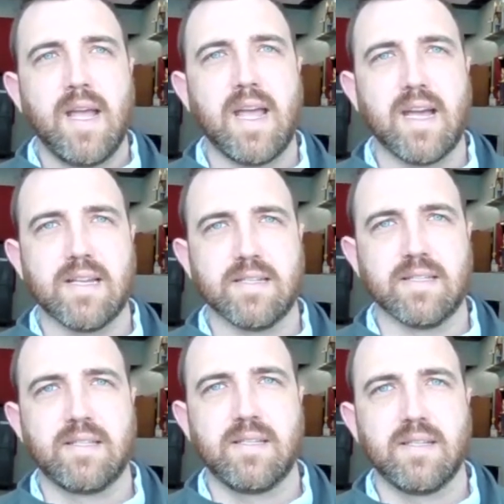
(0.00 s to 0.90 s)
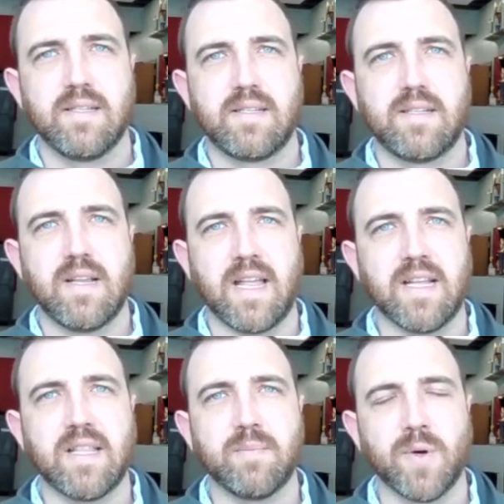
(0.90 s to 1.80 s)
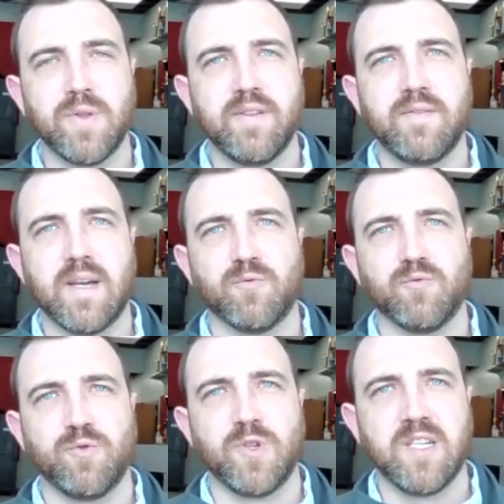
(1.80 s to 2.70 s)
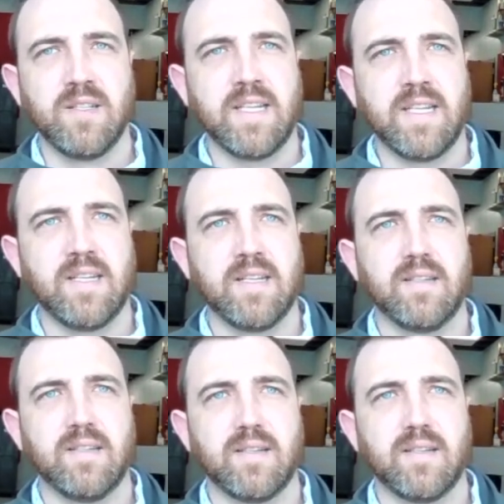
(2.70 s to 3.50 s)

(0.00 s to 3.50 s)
And I think that both of them really